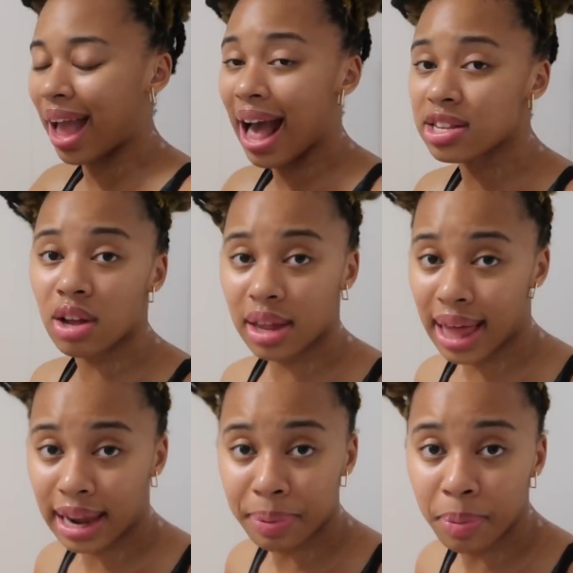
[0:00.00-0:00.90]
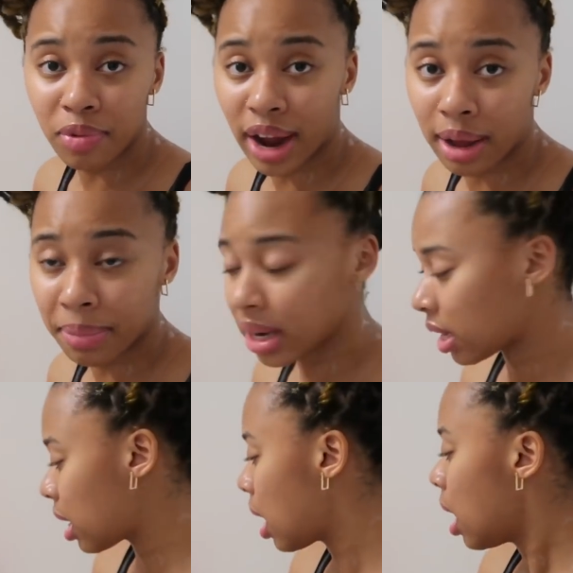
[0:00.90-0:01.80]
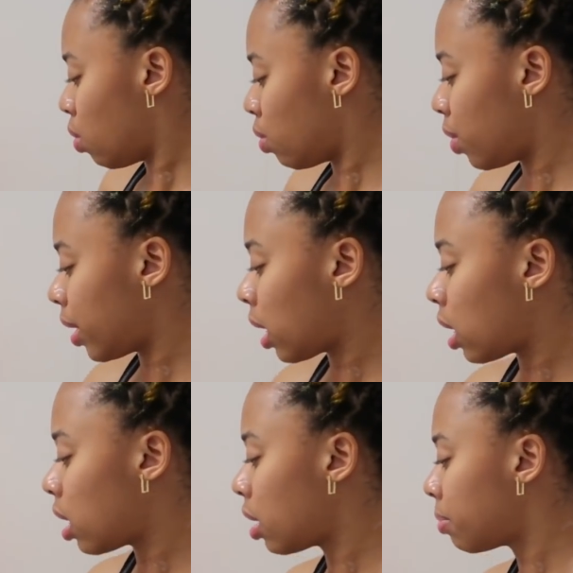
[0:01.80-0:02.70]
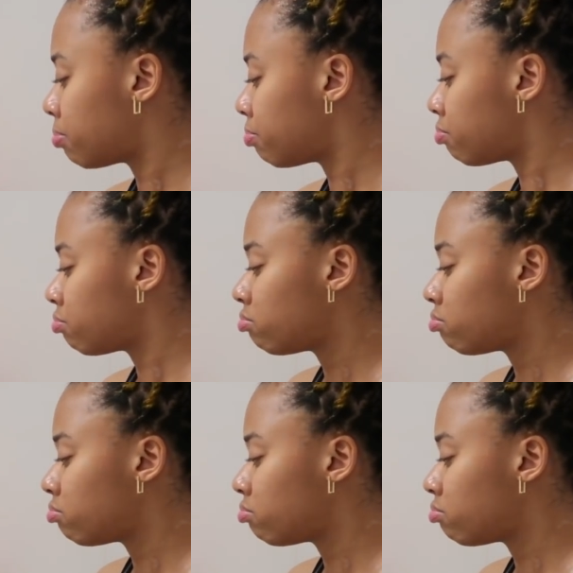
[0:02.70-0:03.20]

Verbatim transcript: I saw a lot of people recommend it on,